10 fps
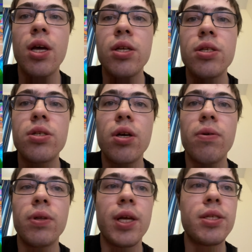So
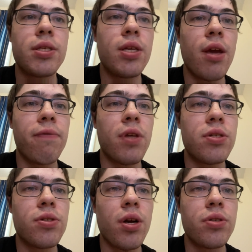let's see if they
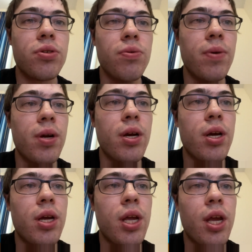start to
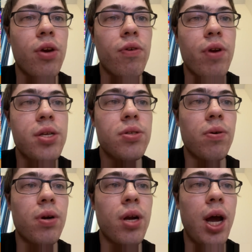increase
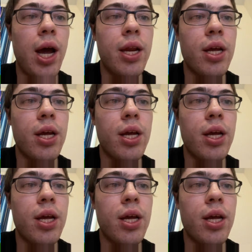or not.